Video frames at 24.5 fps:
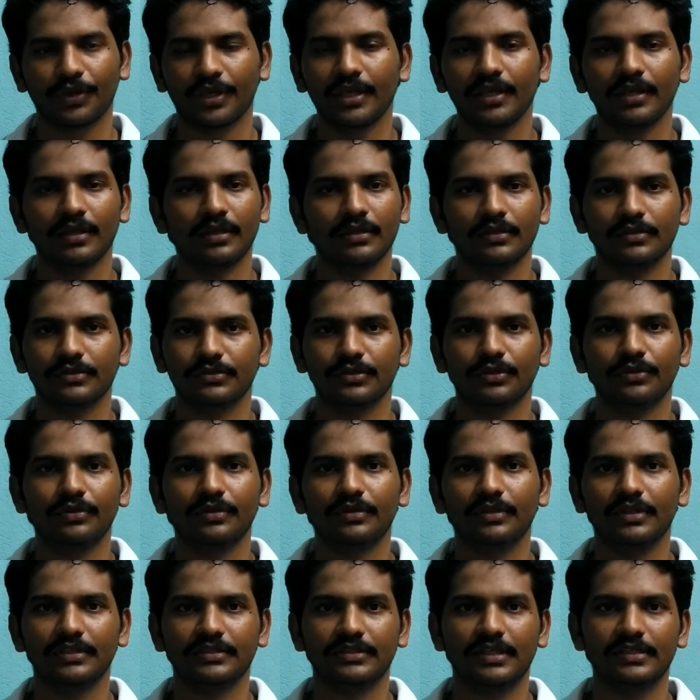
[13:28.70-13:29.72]
Okay,
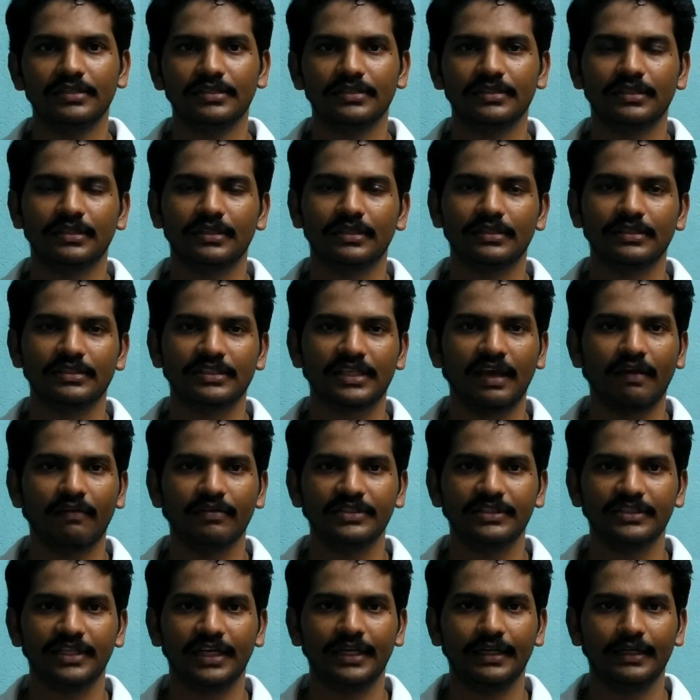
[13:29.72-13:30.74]
so this is
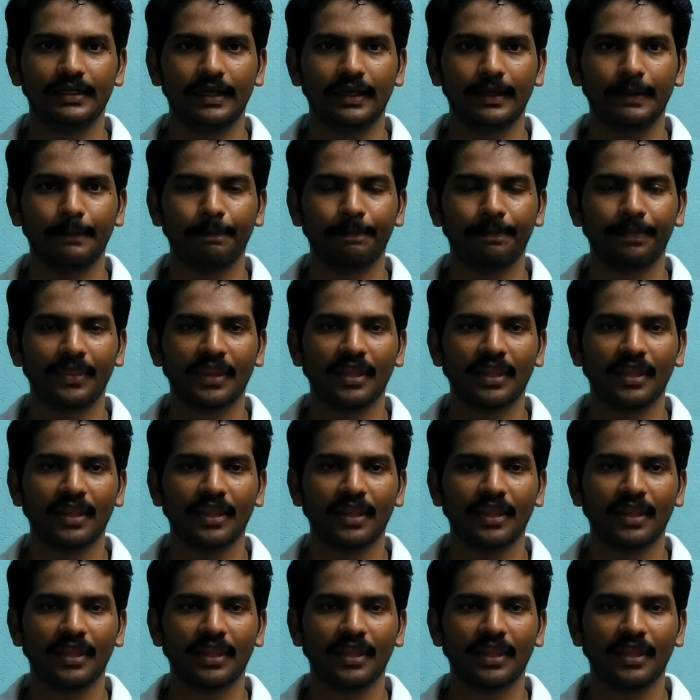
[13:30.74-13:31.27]
scavenger drain tank.